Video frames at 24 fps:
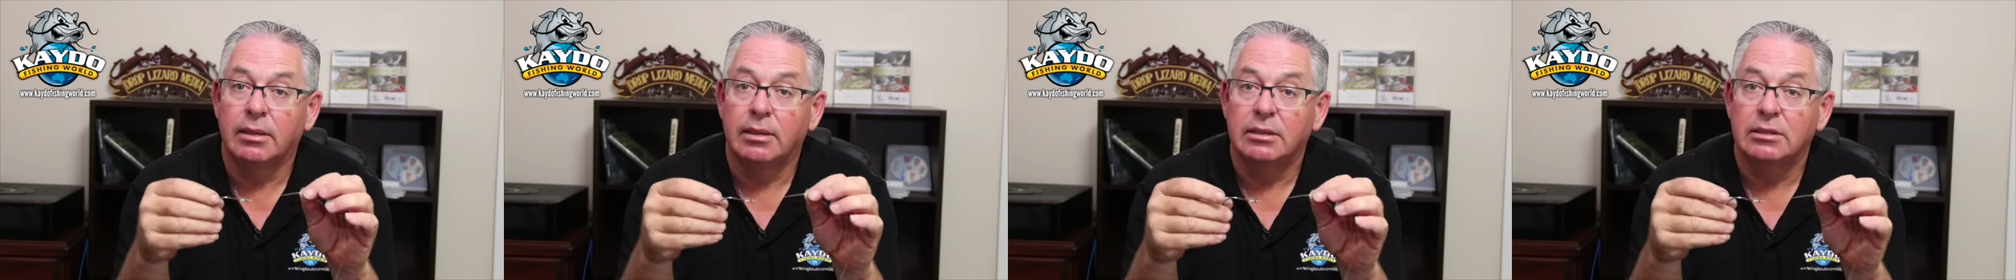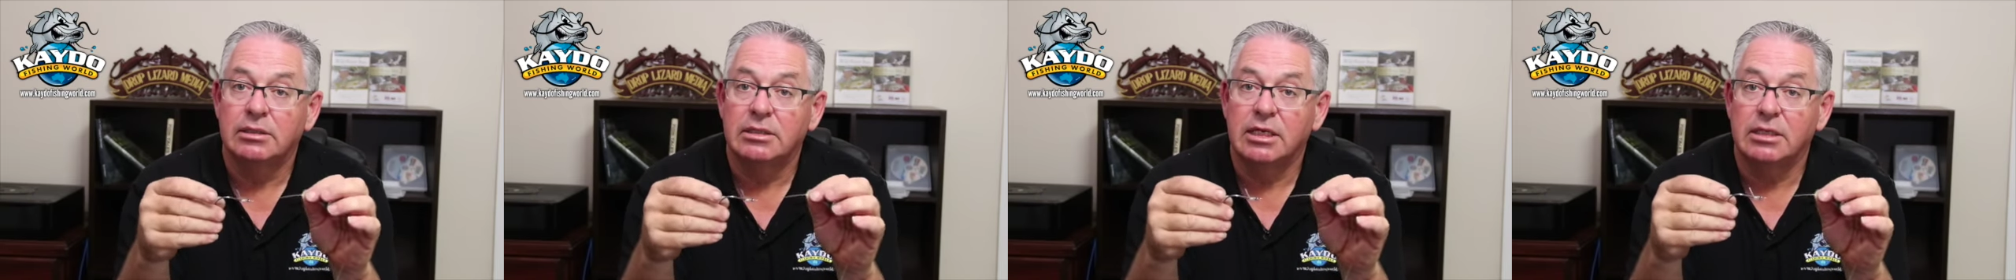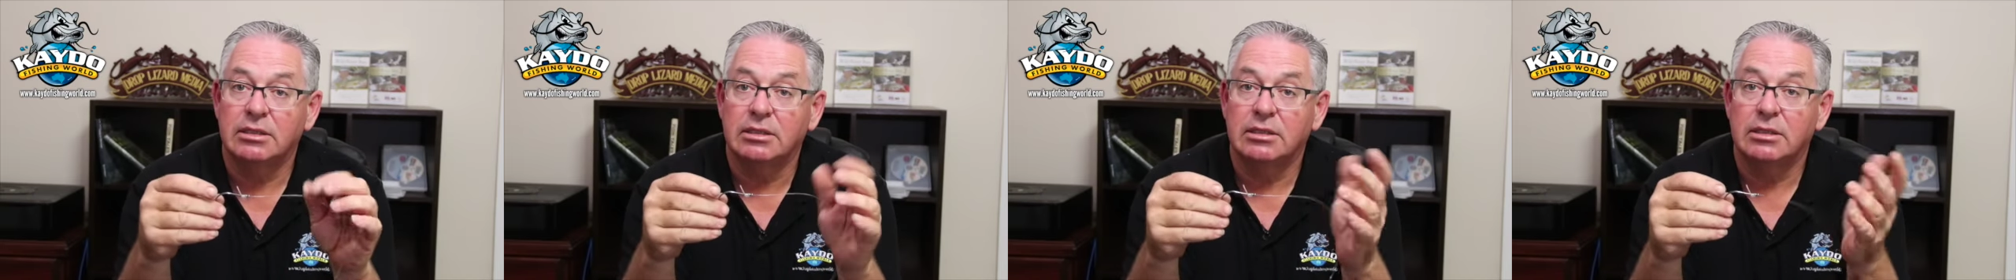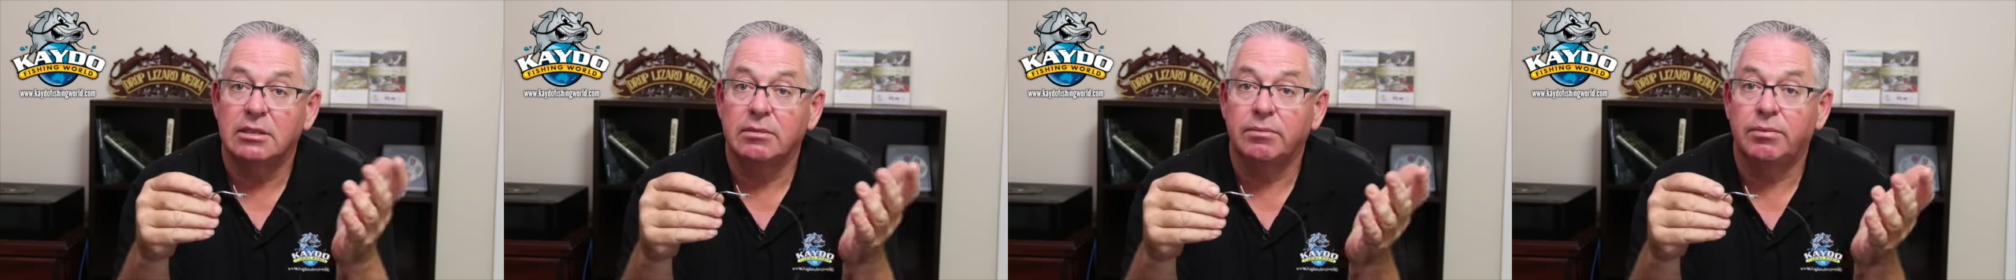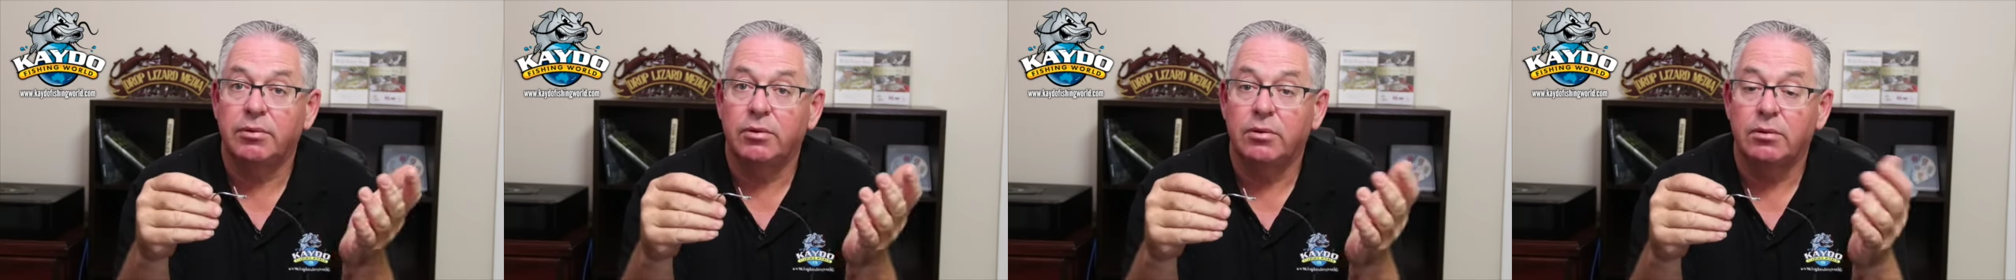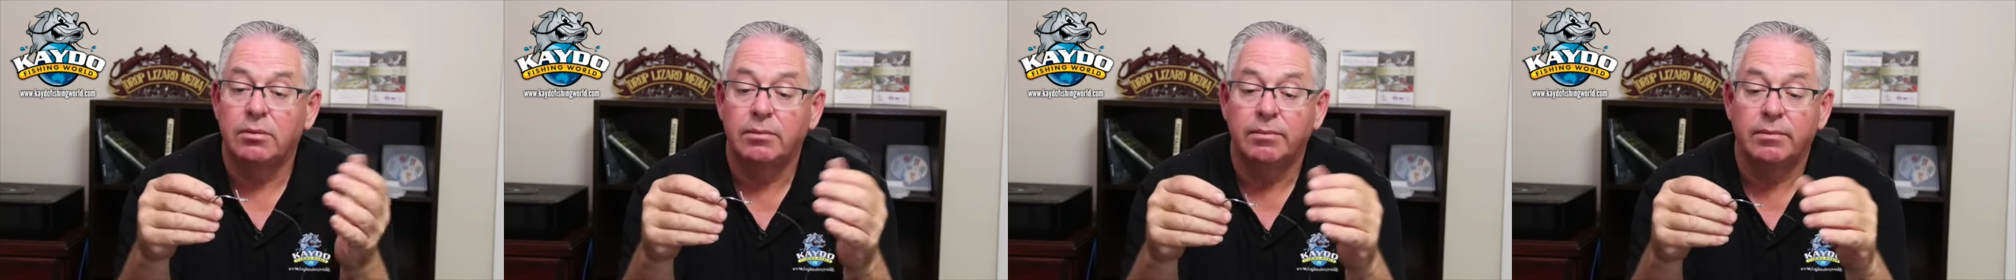It's that
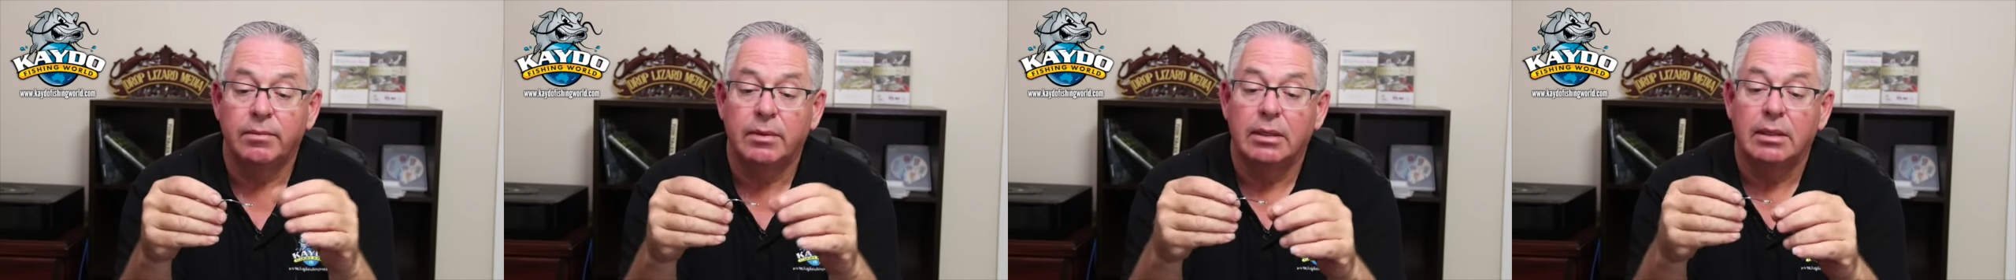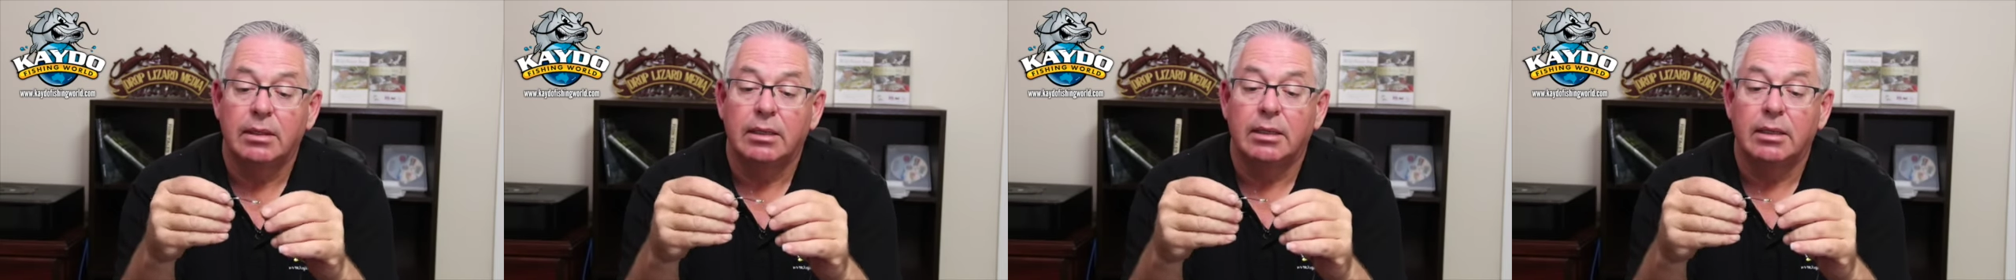simple,